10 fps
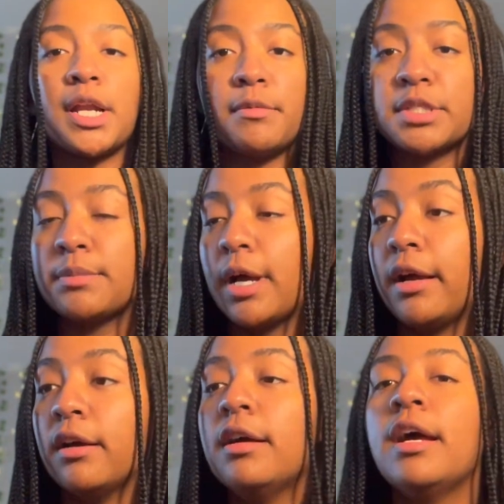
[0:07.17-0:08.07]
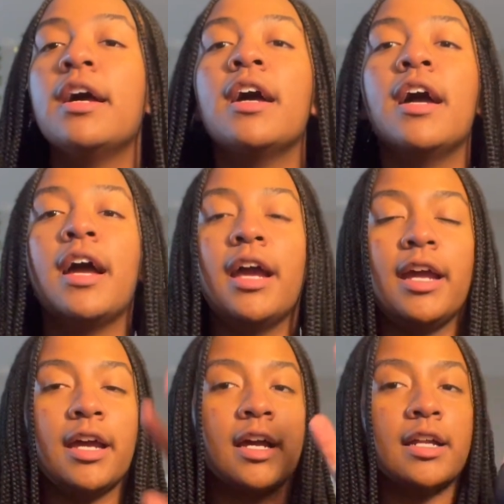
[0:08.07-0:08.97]
name is Amaya,
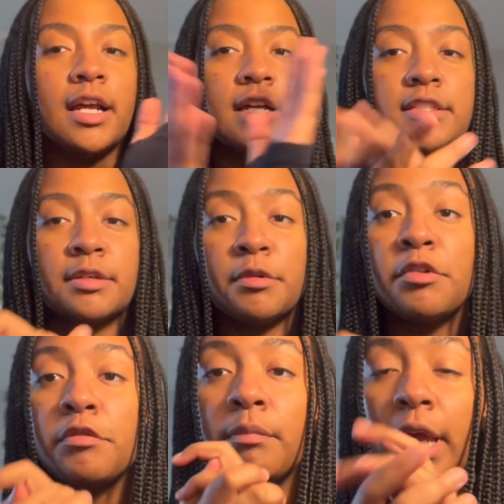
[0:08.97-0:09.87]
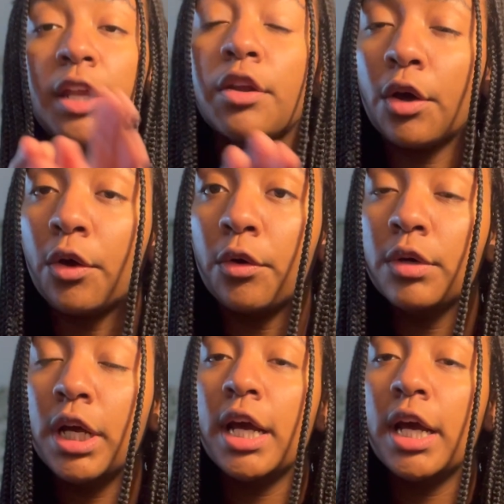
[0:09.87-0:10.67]
and as some of you may know,